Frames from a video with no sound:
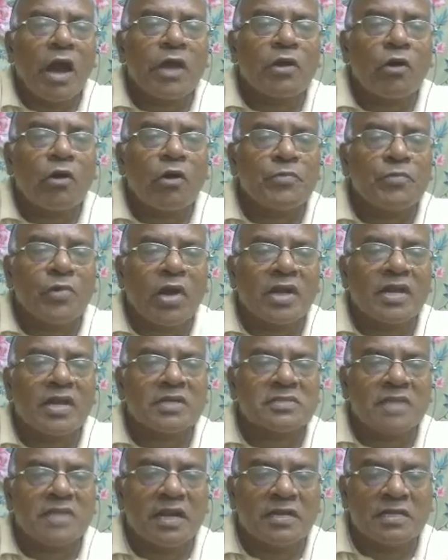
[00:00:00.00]
I hope you
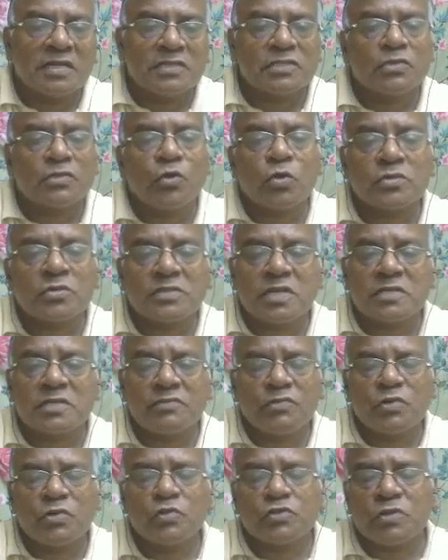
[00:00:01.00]
understand this. Those days
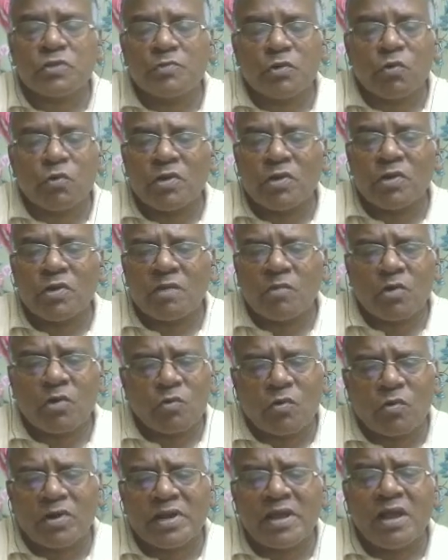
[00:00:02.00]
we used to be worried
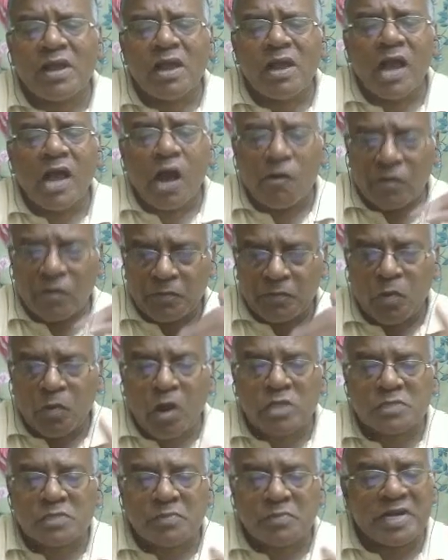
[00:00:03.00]
about only our
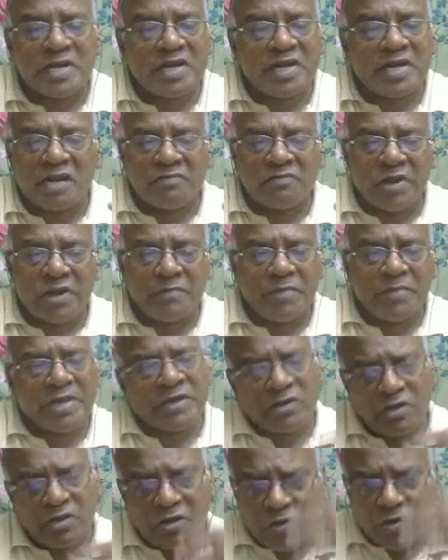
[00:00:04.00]
prosperity and
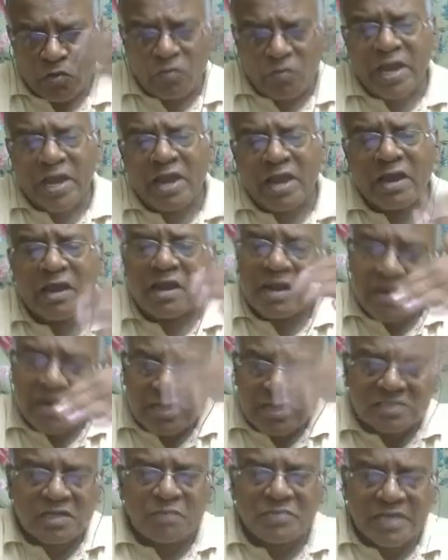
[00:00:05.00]
well-being. Today
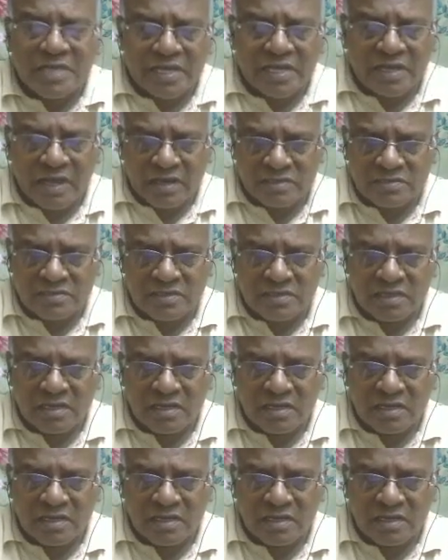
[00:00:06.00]
it is something else.